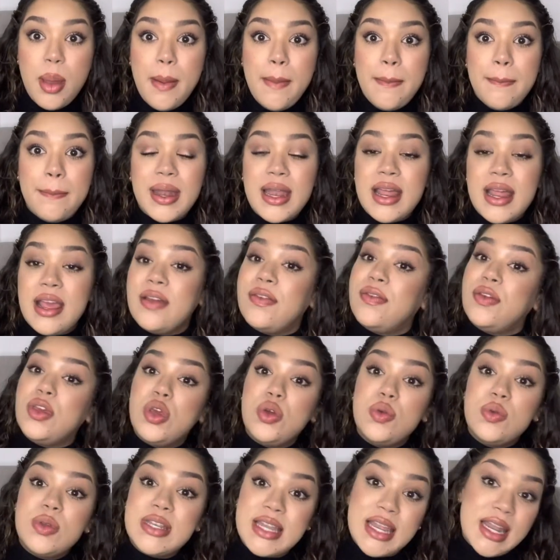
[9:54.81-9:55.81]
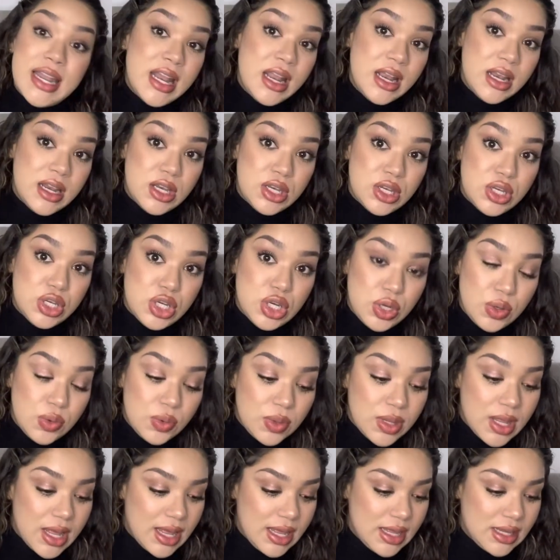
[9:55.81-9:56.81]
But if you didn't do
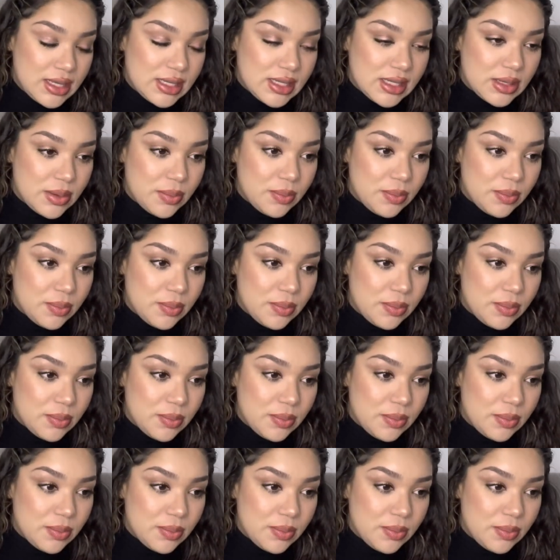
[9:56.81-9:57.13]
this